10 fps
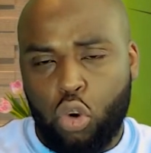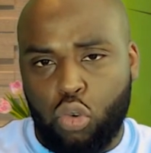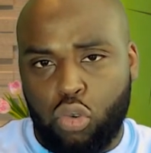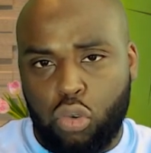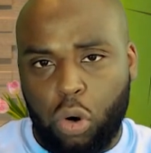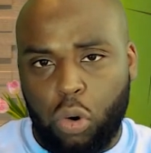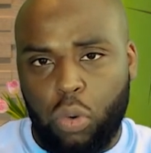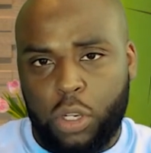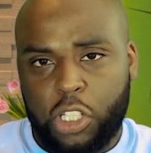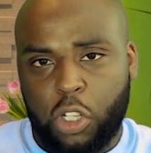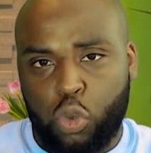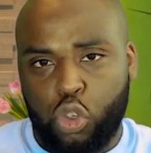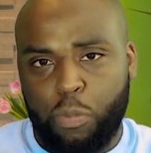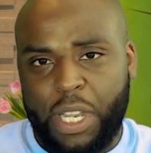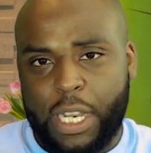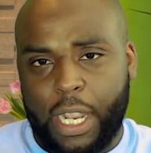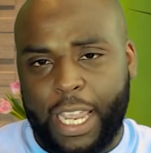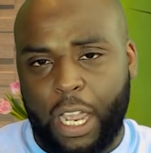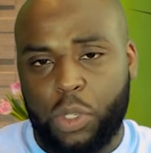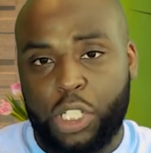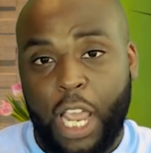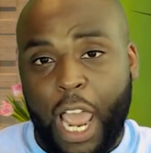grow social media accounts,